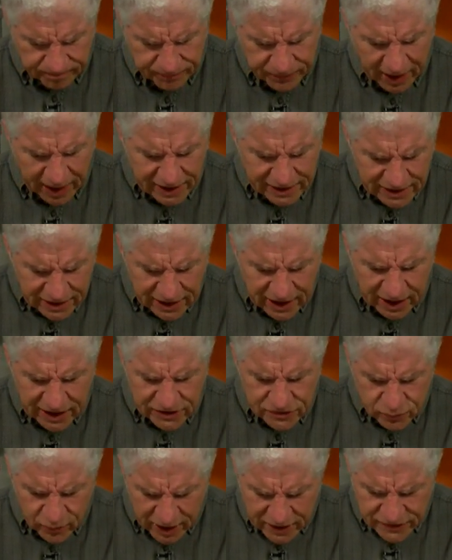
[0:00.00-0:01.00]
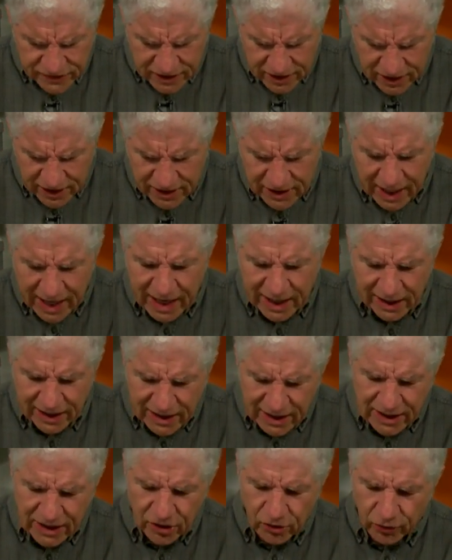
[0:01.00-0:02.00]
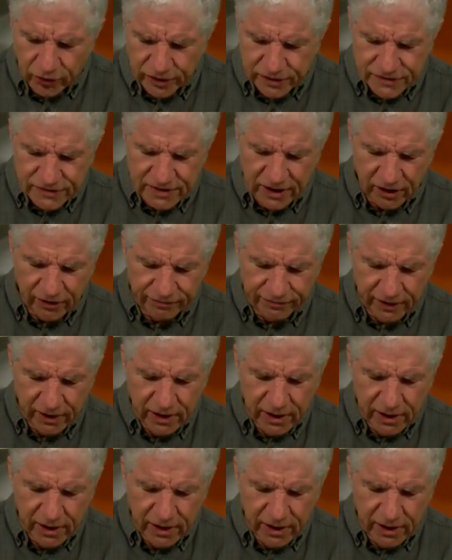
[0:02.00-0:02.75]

I did ice, rested it, and it healed itself.